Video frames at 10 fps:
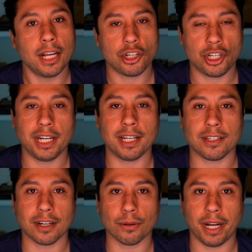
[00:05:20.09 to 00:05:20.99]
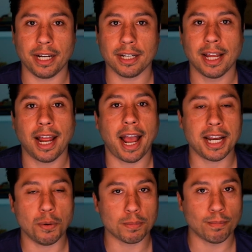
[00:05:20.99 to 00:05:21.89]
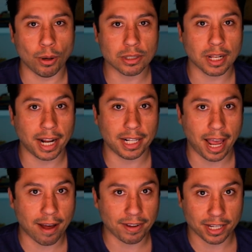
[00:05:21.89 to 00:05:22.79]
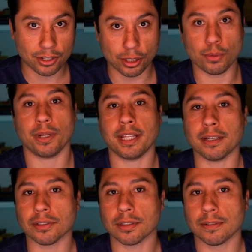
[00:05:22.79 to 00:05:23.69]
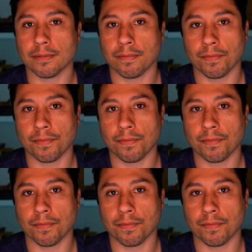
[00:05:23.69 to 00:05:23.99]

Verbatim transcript: She disagreed, and he was most likely having issues with this.